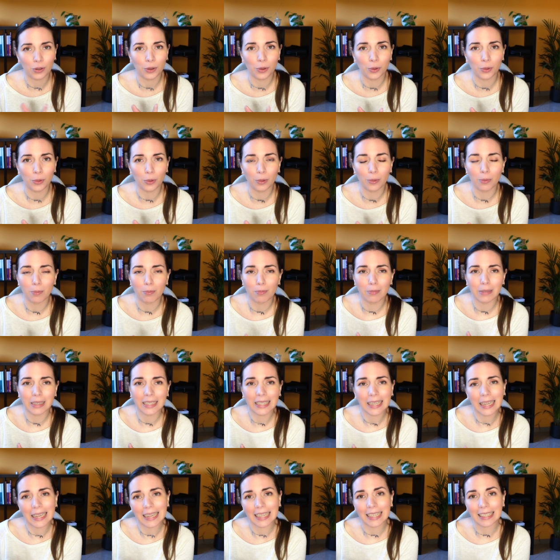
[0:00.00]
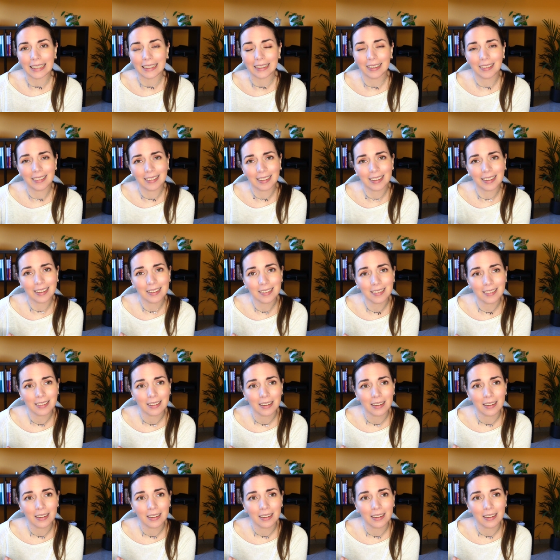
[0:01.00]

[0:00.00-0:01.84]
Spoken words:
to mid-90s.